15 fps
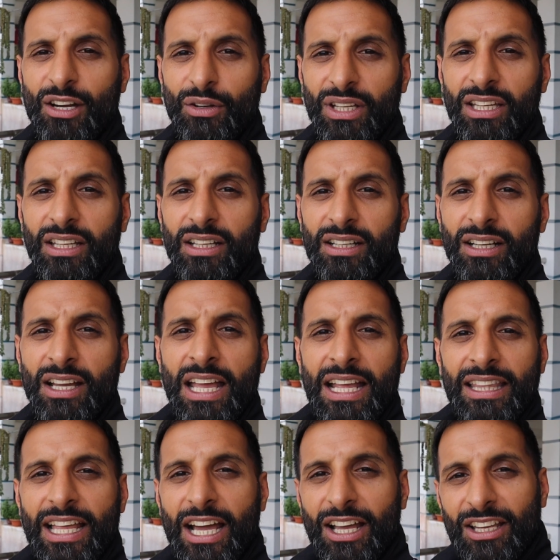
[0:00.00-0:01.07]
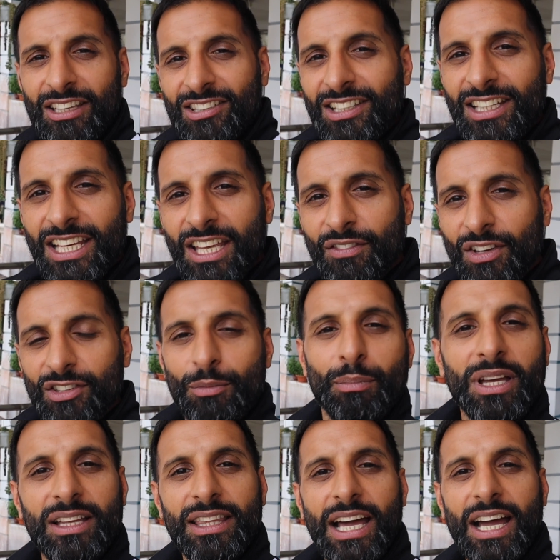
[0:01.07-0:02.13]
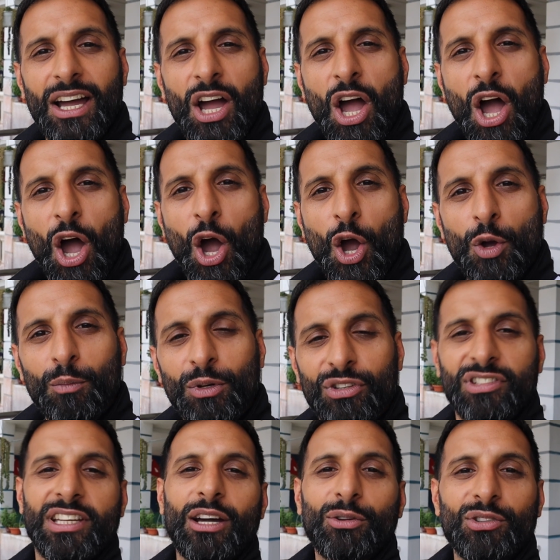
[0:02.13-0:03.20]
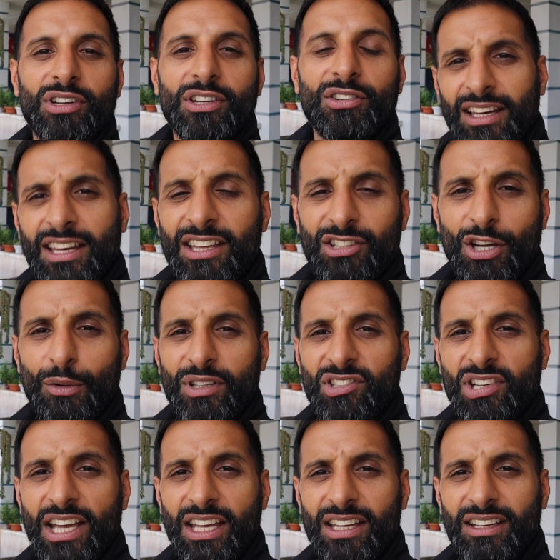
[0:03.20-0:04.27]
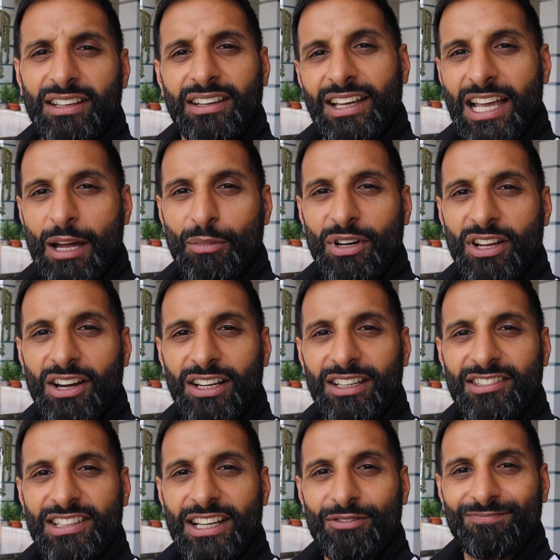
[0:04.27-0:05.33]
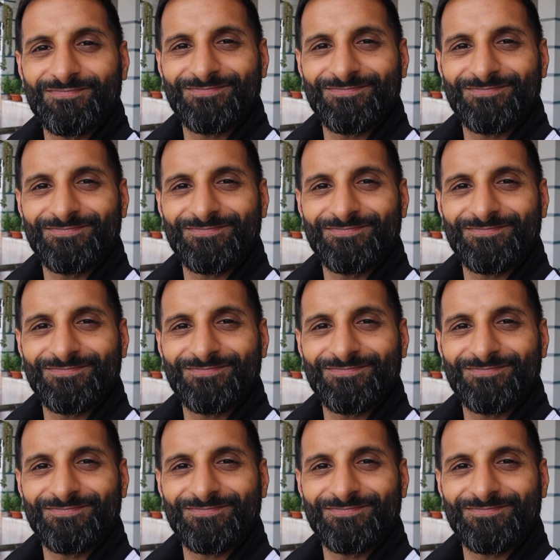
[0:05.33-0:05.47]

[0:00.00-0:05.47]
out here that is going to give us a bit of that home nostalgia. Let's go and check Cameron Highlands out.